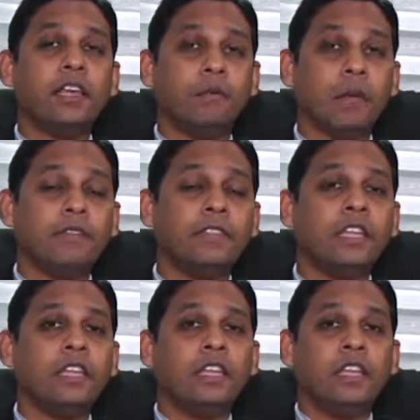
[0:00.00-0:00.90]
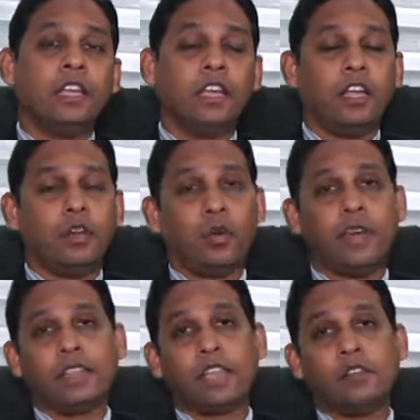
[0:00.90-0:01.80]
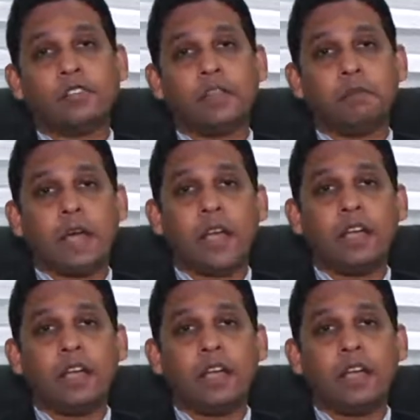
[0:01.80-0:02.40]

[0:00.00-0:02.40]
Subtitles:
above the 20,000 mark.